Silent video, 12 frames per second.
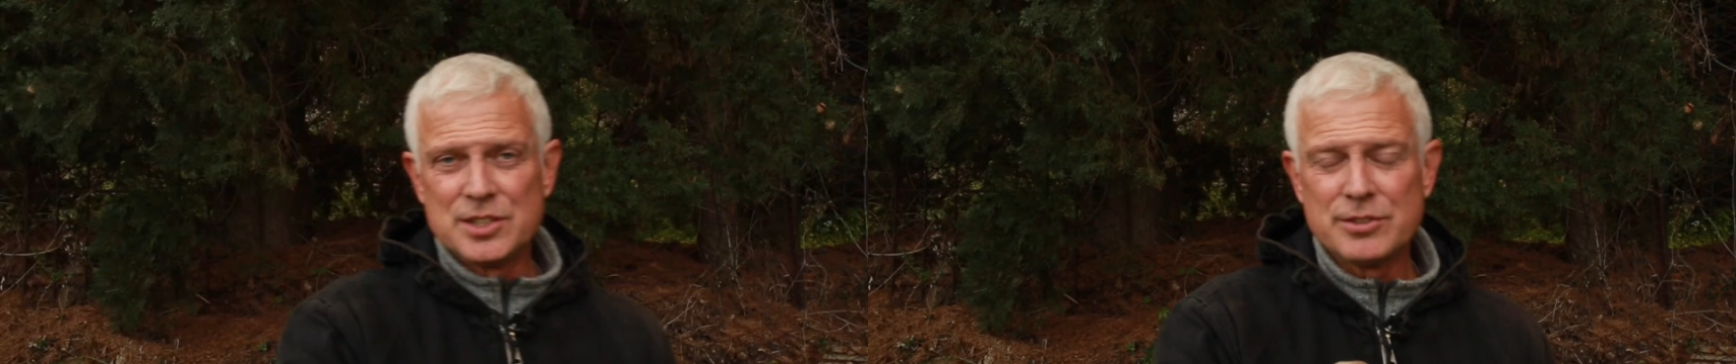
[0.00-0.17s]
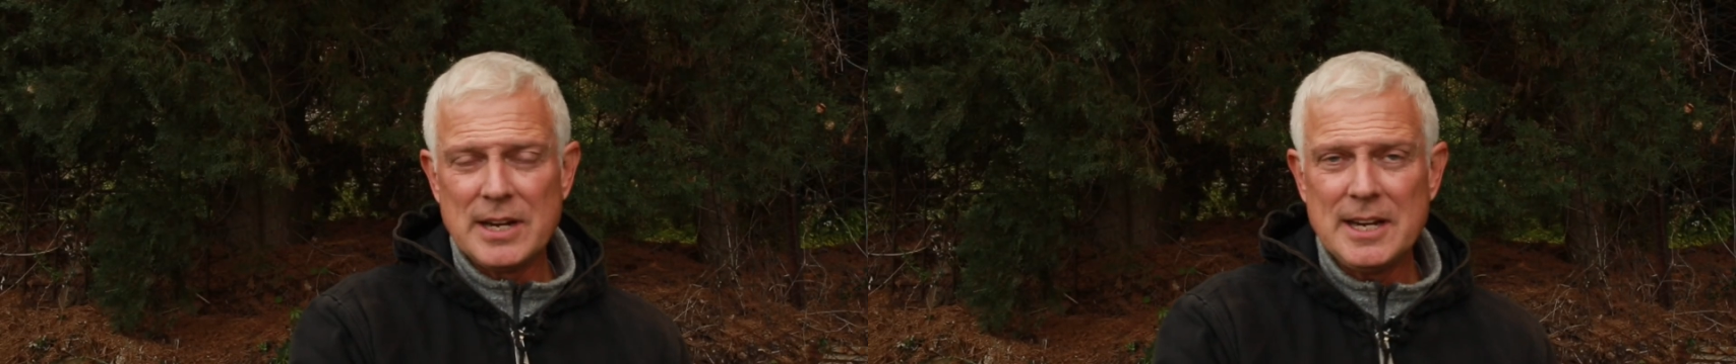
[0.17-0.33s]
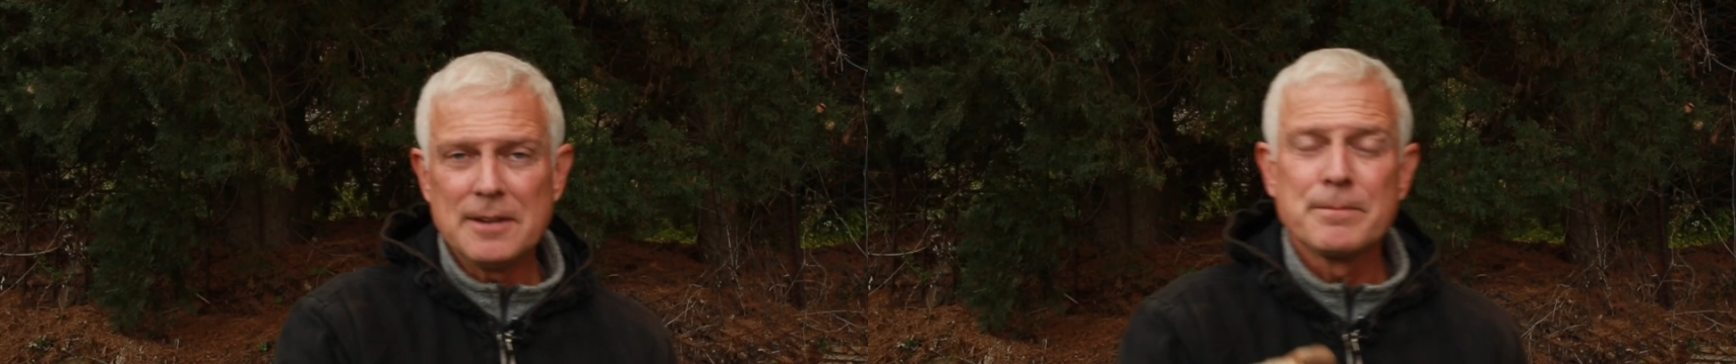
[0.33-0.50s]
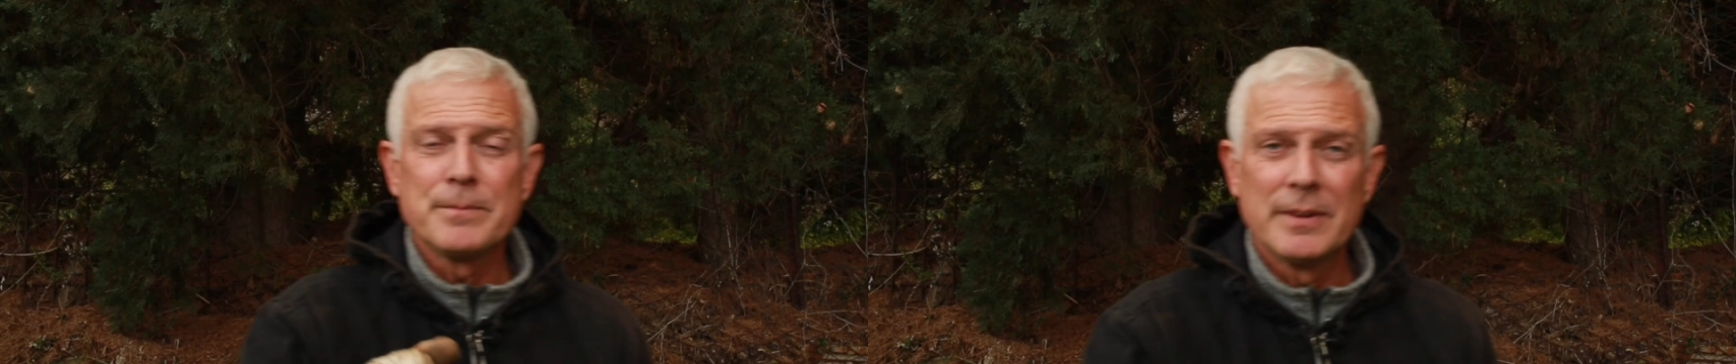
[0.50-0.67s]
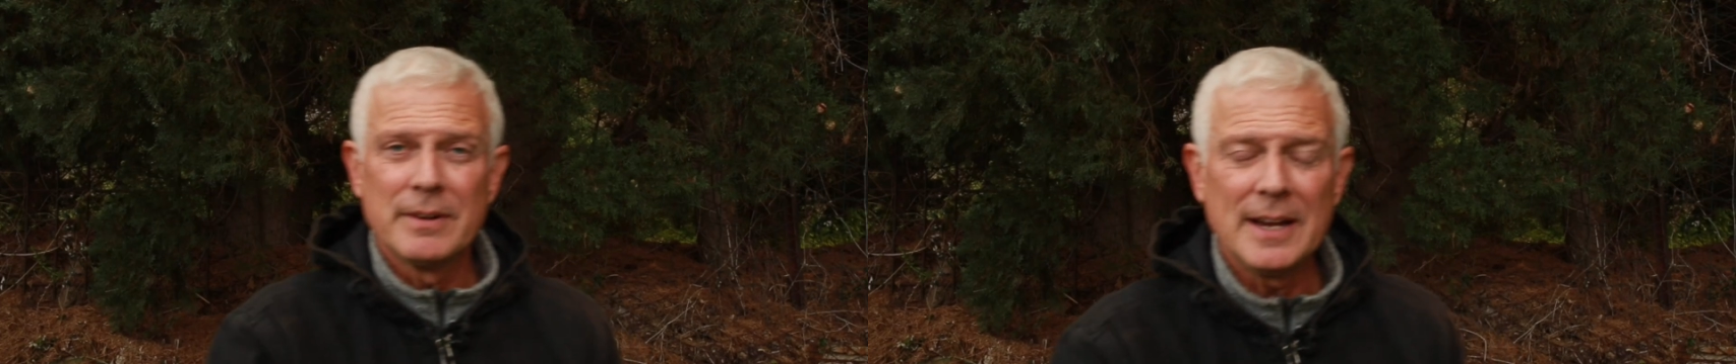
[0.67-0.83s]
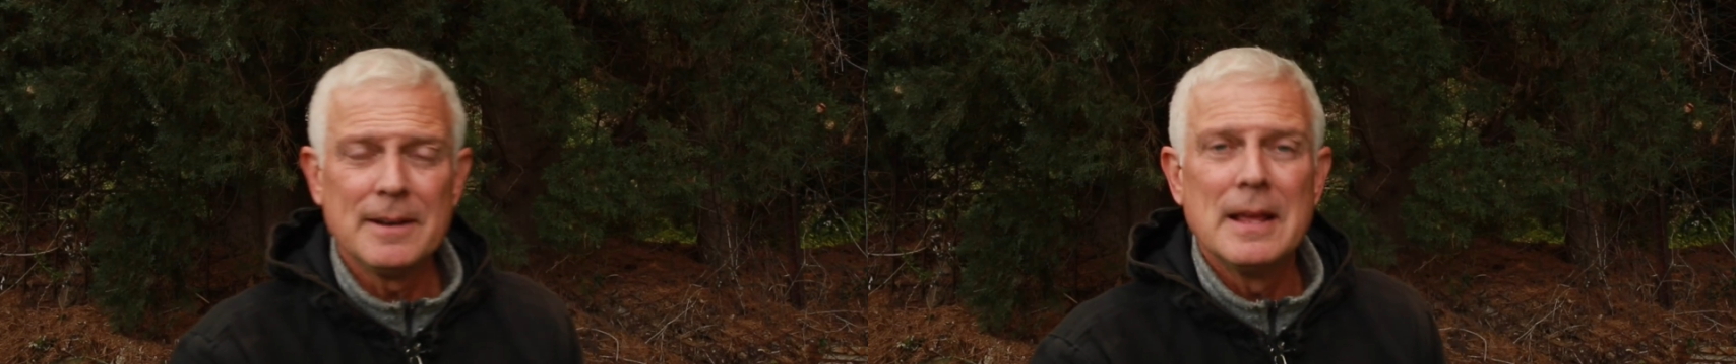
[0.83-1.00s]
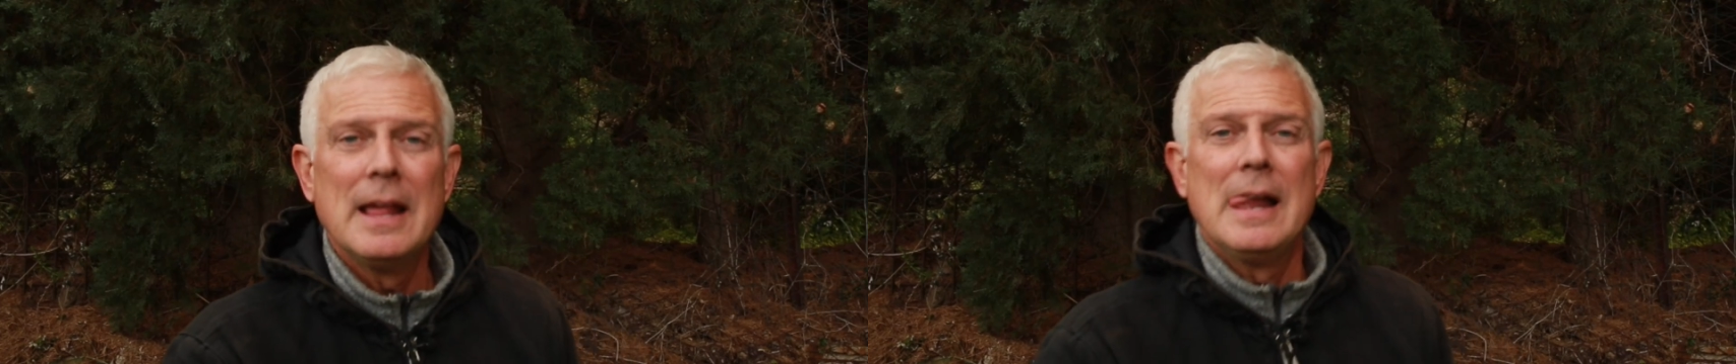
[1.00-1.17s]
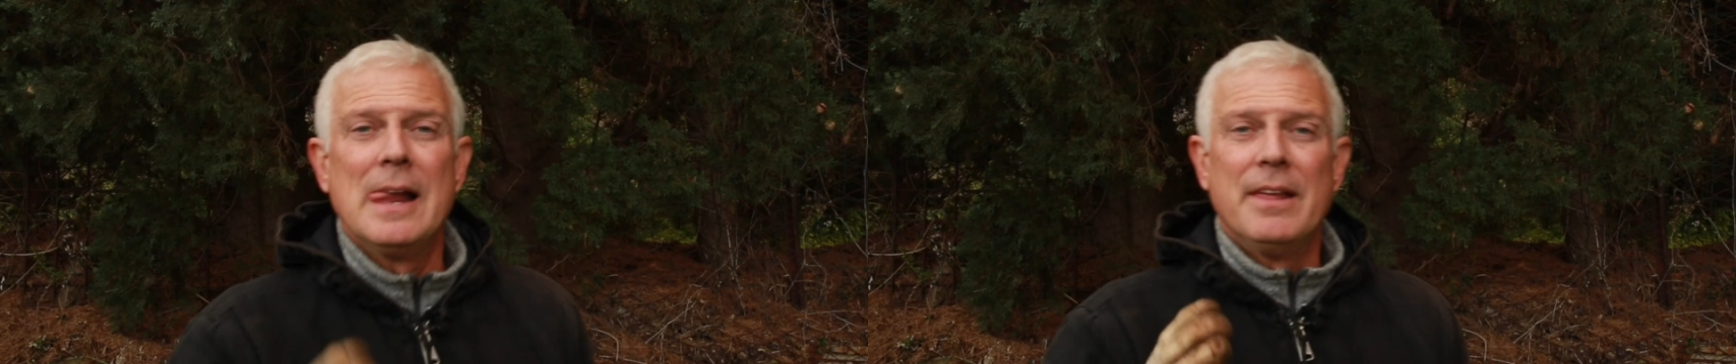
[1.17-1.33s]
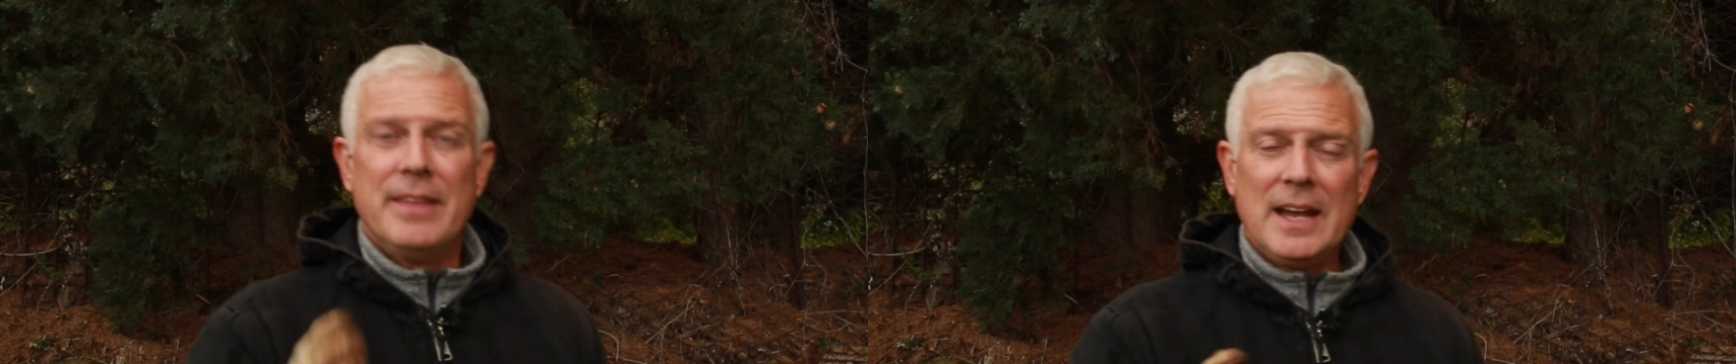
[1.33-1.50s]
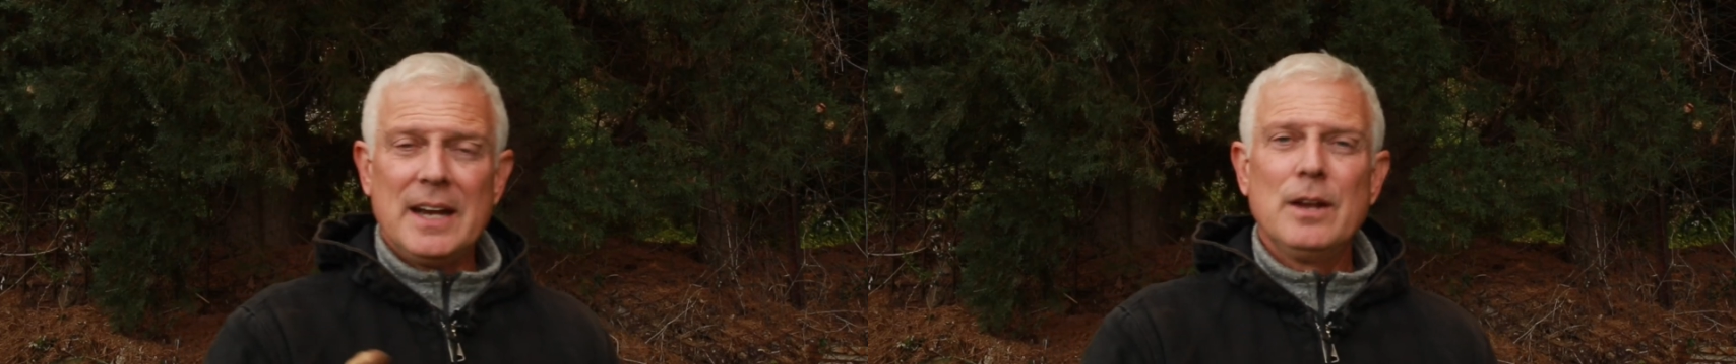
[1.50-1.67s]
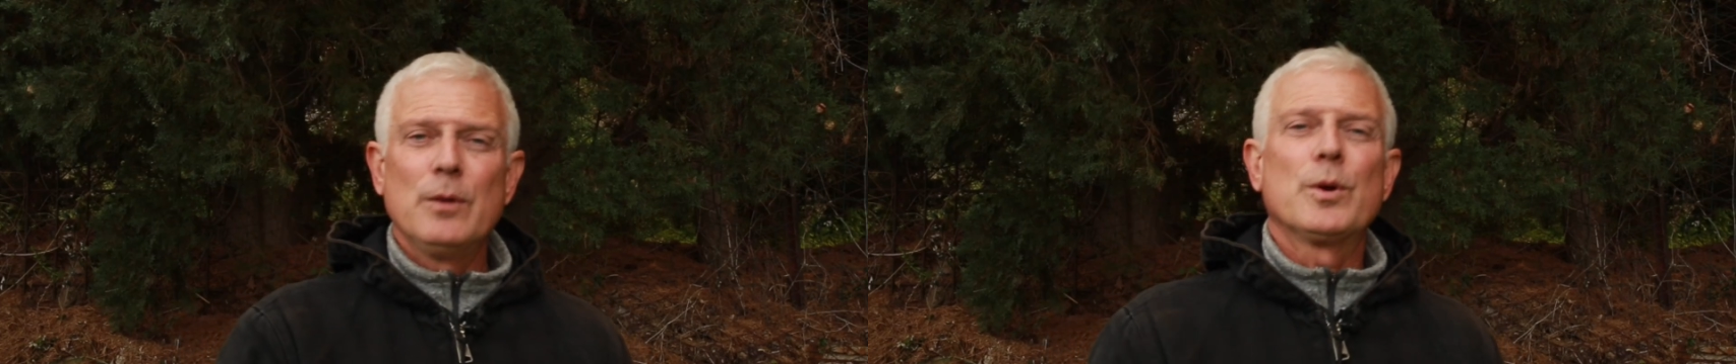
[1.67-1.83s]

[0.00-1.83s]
straight, right? Then